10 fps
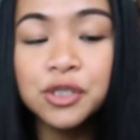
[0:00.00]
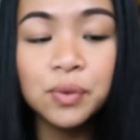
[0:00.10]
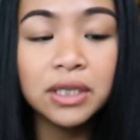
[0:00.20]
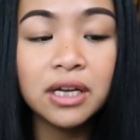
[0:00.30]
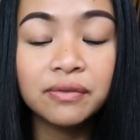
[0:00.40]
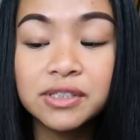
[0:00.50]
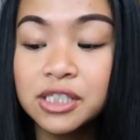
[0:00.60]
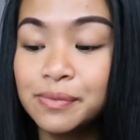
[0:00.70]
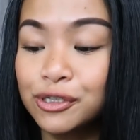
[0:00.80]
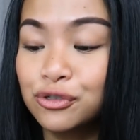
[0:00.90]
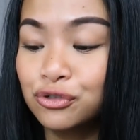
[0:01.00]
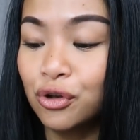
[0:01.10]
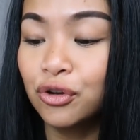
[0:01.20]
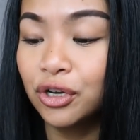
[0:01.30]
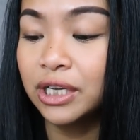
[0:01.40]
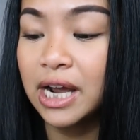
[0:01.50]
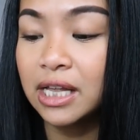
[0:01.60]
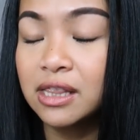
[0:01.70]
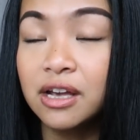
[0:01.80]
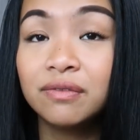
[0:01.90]
sweet love it smells so good
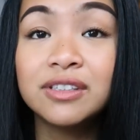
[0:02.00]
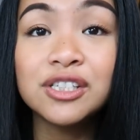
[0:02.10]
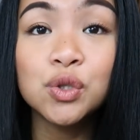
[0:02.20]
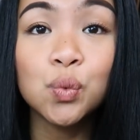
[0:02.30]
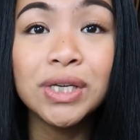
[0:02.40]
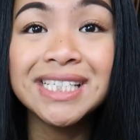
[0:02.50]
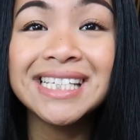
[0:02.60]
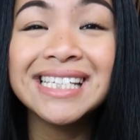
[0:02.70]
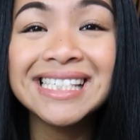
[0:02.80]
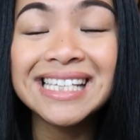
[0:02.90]
i love the sweet